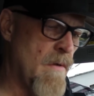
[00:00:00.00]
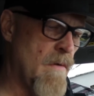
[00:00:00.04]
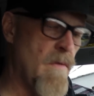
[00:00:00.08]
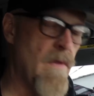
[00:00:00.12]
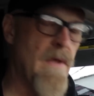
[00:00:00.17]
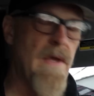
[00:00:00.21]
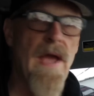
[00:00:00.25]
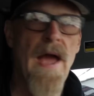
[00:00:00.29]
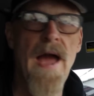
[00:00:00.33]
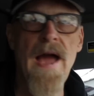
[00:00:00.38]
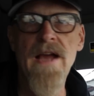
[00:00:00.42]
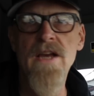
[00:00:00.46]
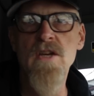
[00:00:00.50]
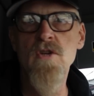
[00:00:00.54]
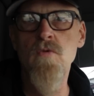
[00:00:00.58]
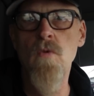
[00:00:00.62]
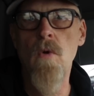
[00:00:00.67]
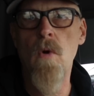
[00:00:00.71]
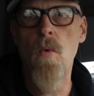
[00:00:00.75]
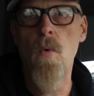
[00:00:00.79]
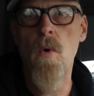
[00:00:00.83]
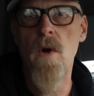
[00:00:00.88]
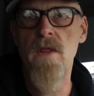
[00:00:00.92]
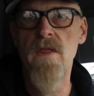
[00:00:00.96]
the
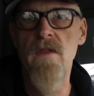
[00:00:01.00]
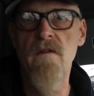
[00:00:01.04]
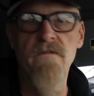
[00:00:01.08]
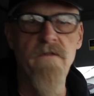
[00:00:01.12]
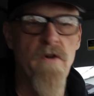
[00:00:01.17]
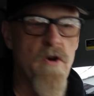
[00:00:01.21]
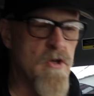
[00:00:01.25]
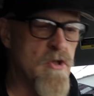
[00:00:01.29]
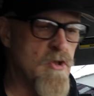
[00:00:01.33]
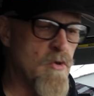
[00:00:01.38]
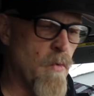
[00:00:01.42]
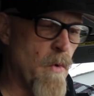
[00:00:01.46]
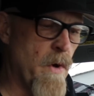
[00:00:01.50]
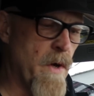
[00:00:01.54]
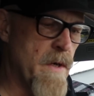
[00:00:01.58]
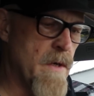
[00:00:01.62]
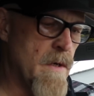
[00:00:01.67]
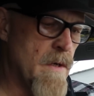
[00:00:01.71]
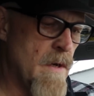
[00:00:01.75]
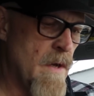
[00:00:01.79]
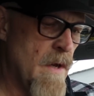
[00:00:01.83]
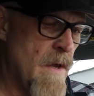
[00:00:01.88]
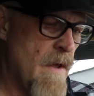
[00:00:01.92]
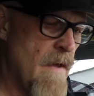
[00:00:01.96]
actual one, the first
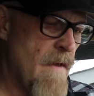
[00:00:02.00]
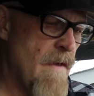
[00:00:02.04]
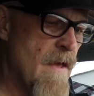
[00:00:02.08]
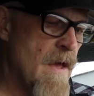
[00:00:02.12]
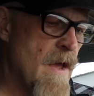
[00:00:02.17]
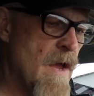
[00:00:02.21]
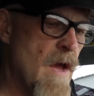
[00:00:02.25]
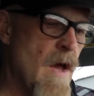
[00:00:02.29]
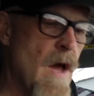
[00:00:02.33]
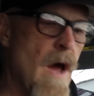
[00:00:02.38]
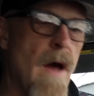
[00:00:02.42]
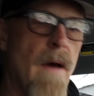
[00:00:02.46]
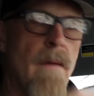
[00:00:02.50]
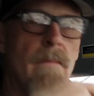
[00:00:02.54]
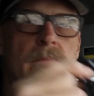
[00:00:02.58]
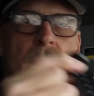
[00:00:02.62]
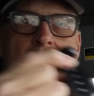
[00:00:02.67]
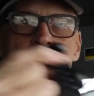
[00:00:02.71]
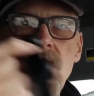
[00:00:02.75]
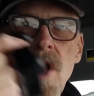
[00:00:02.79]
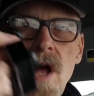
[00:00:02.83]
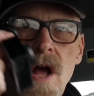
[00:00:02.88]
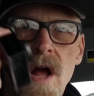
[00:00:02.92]
one, comes